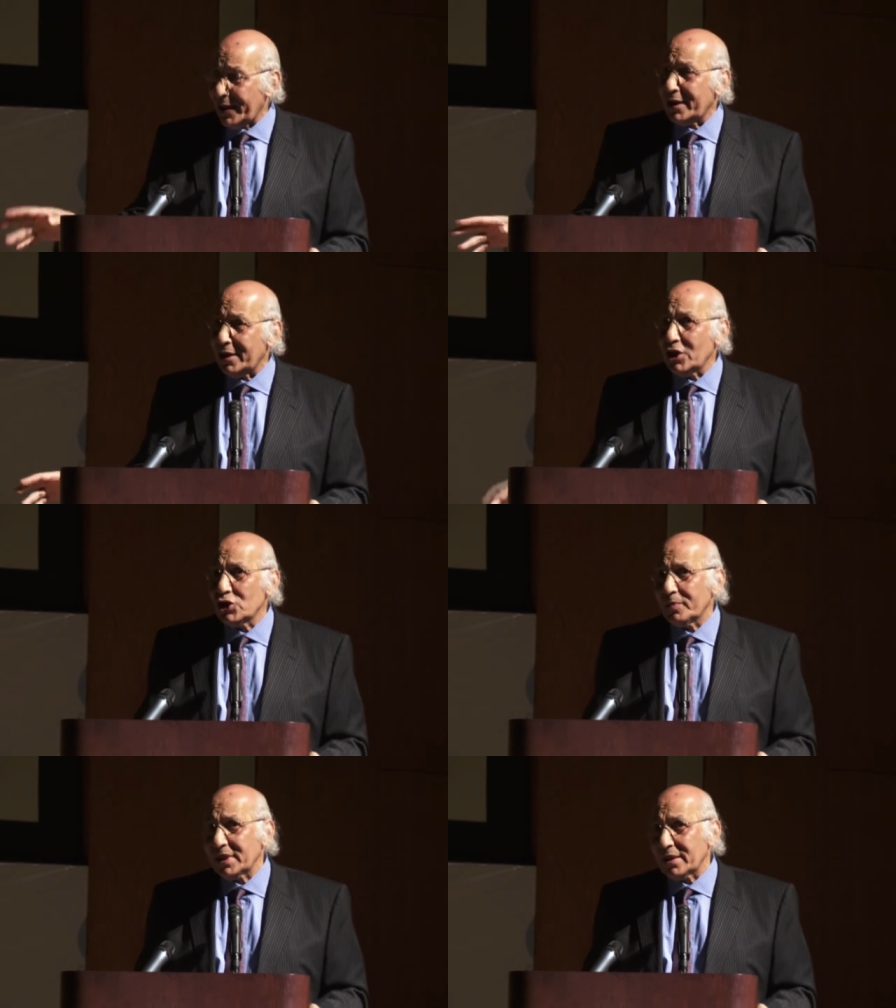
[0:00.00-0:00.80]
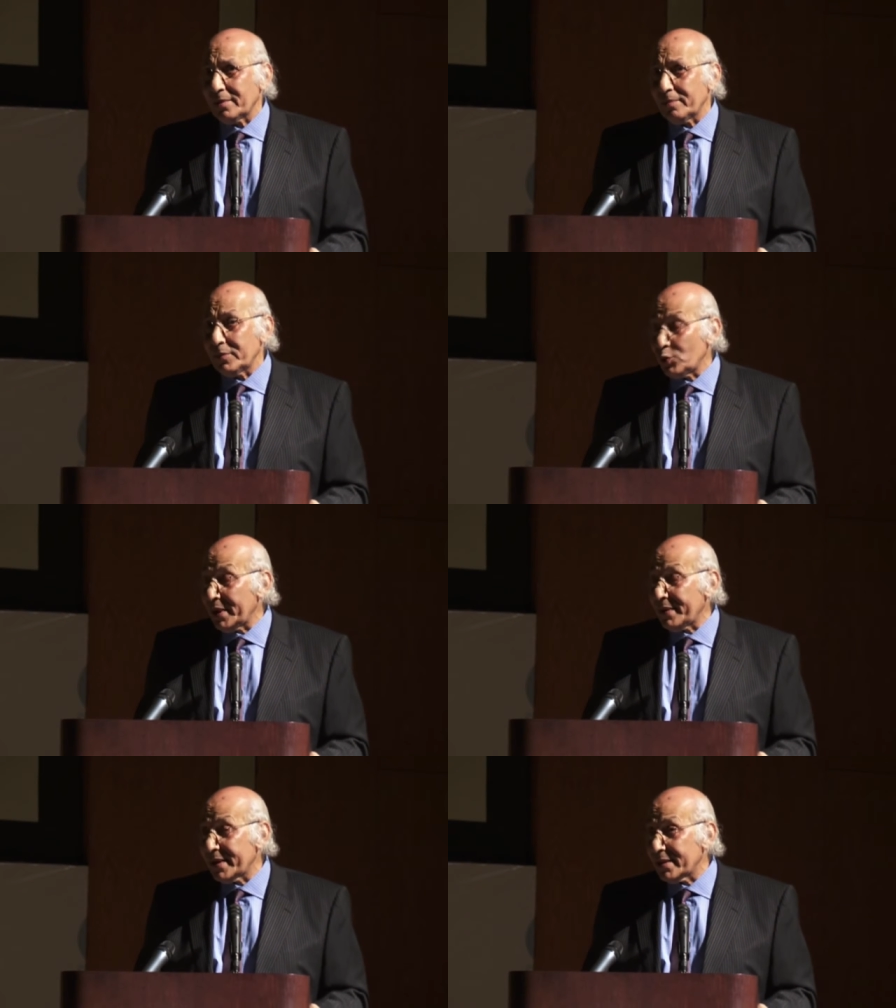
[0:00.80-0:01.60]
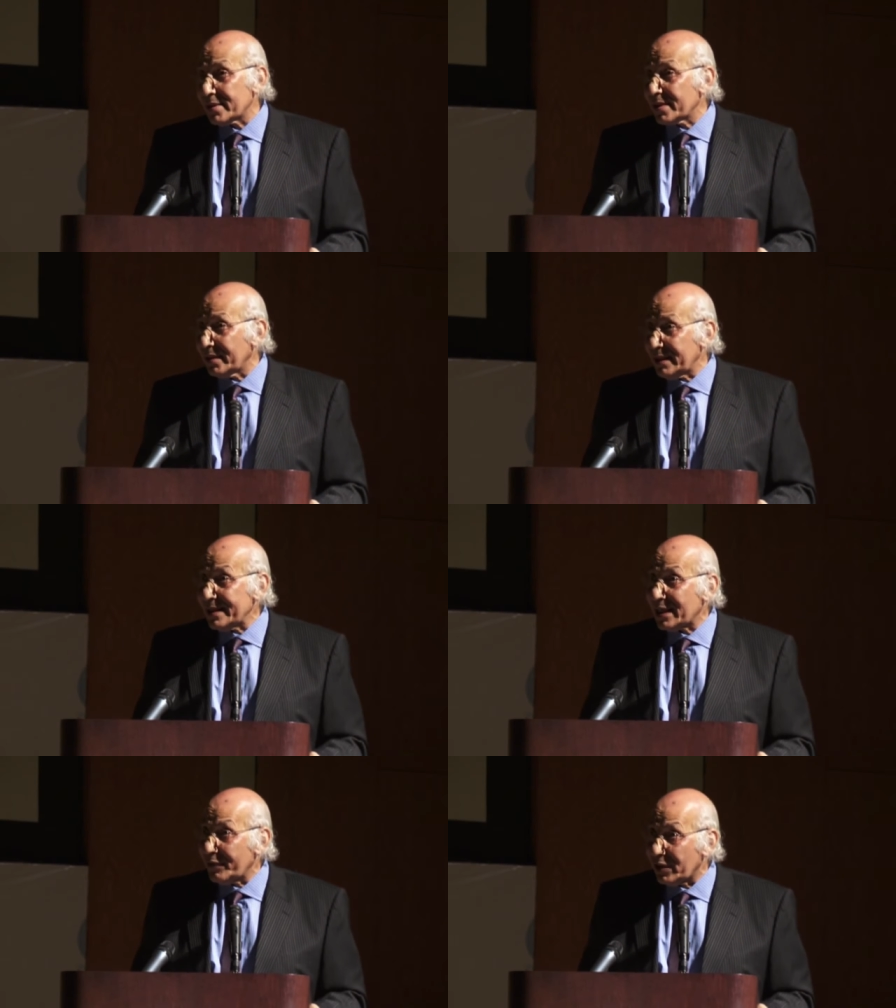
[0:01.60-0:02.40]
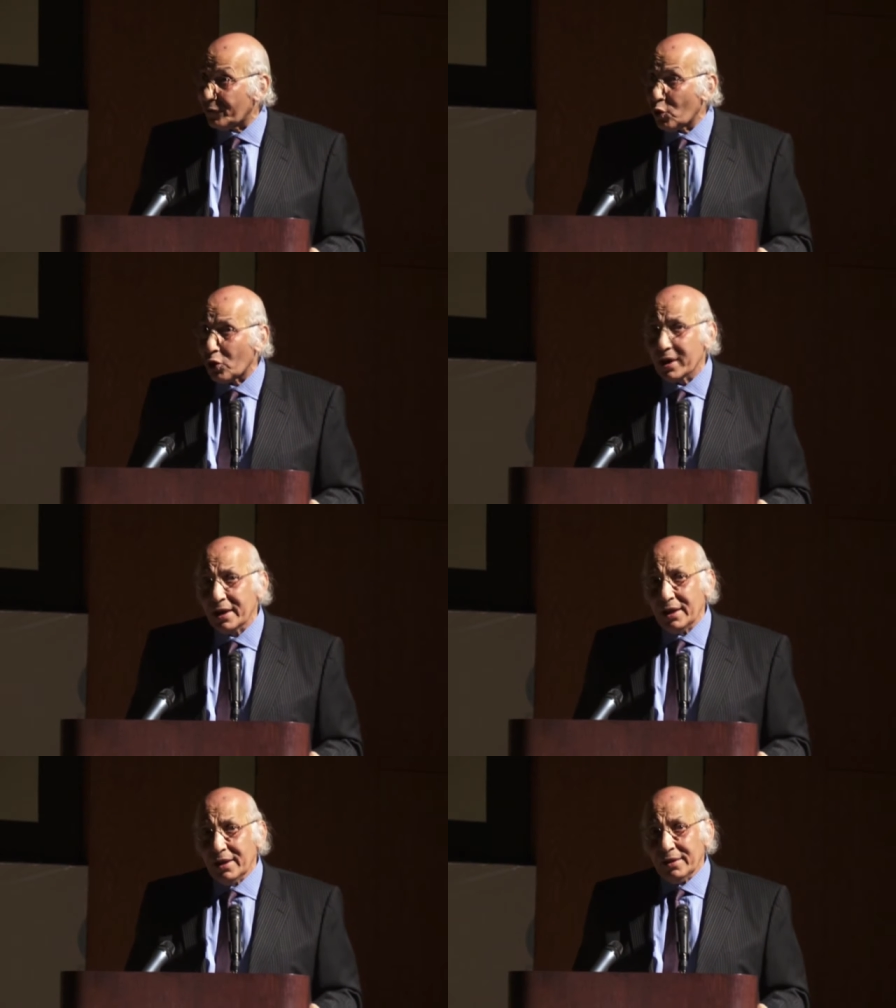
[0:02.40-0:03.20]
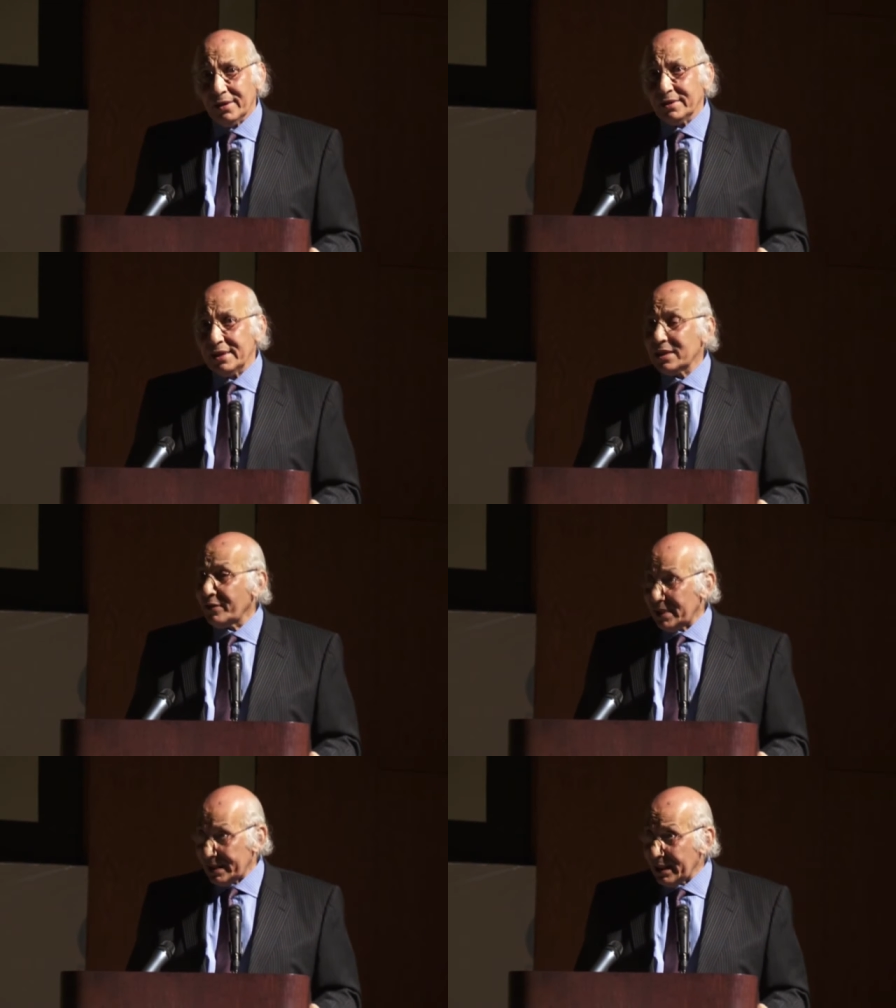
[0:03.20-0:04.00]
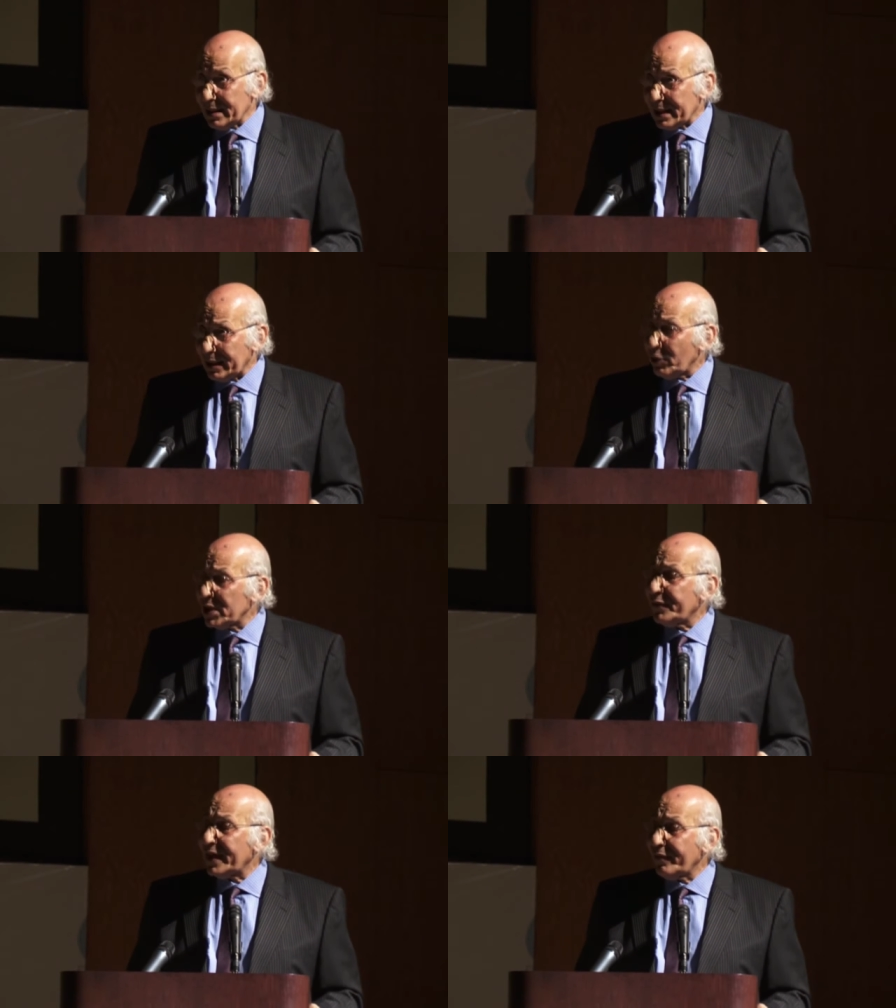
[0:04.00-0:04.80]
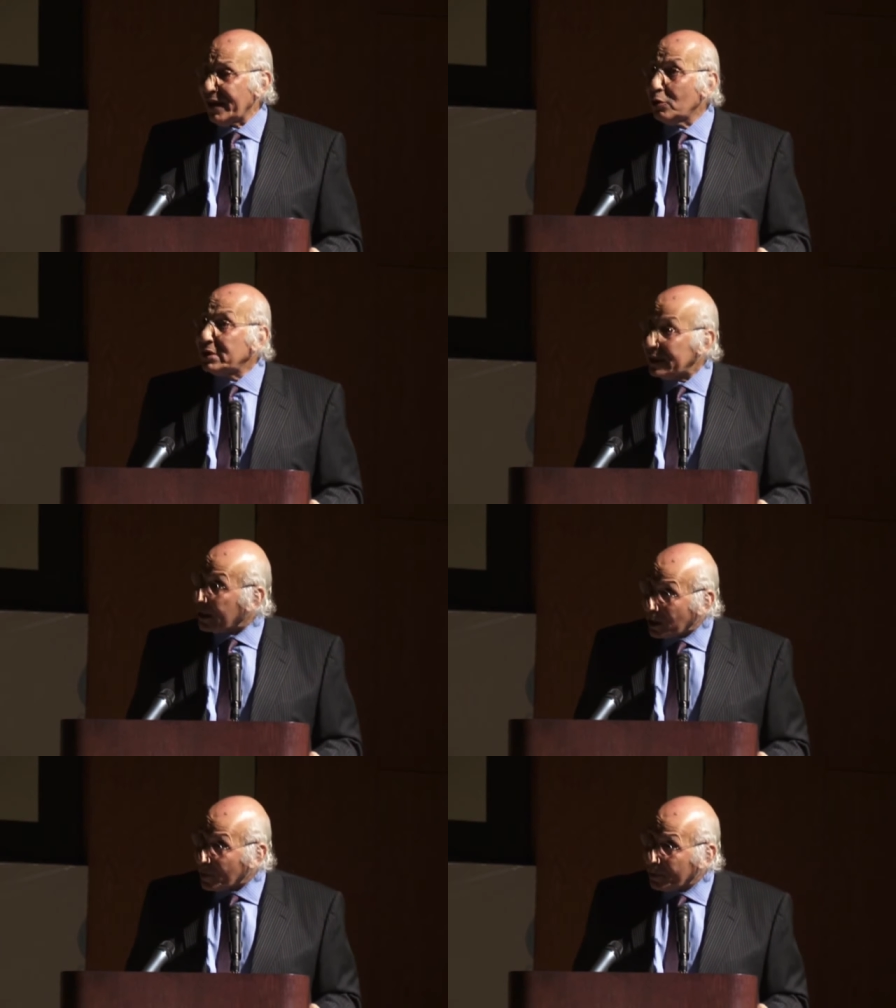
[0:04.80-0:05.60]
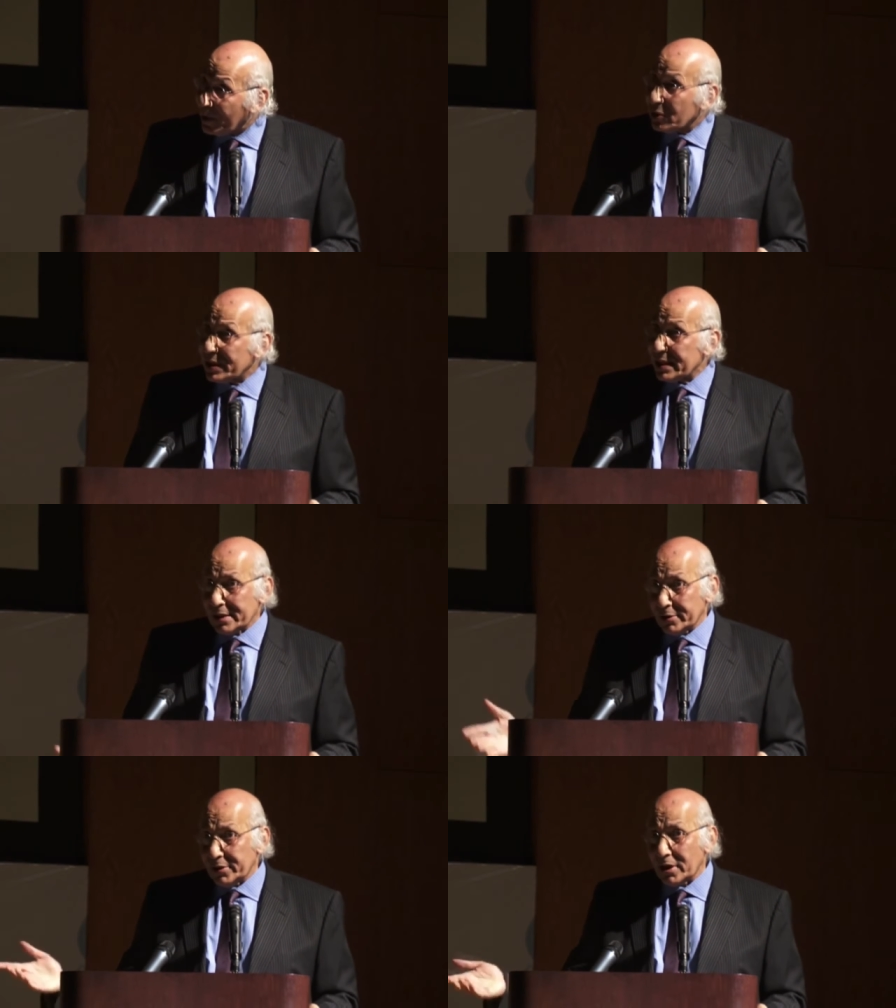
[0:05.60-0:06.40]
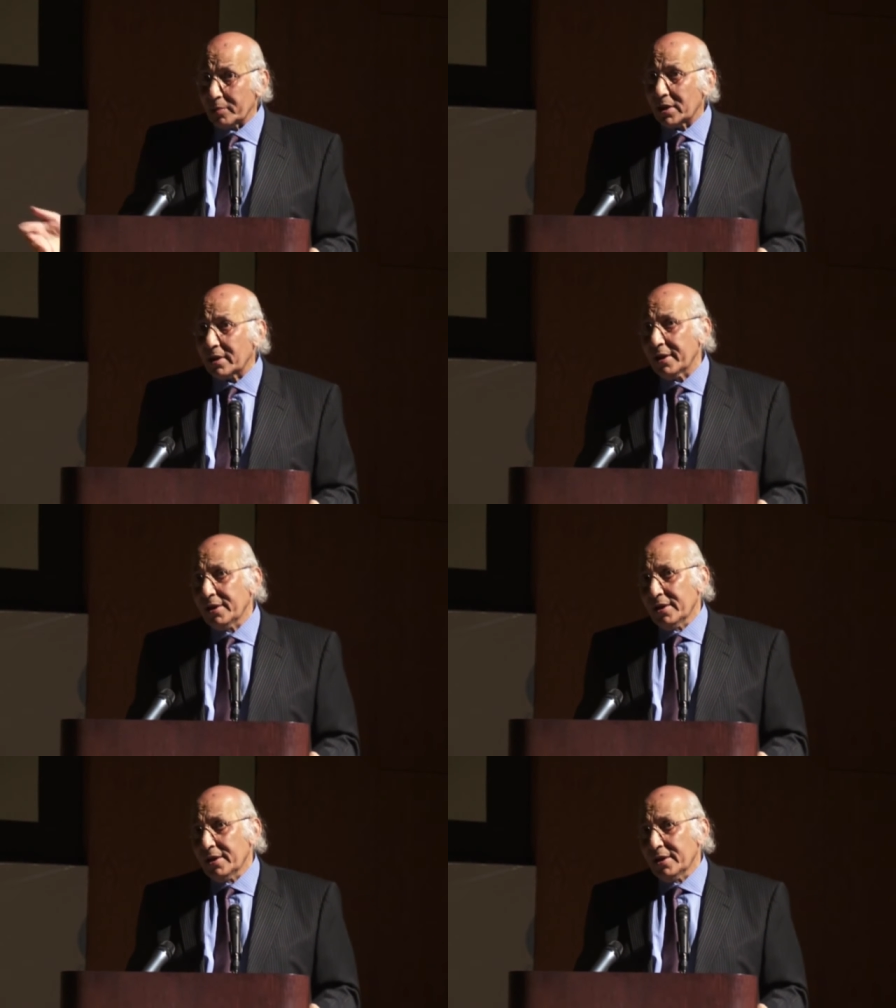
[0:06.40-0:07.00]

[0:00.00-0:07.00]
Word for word: in Egypt in between the years 1974, 1976, and he was very fluent in Arabic because he studied Arabic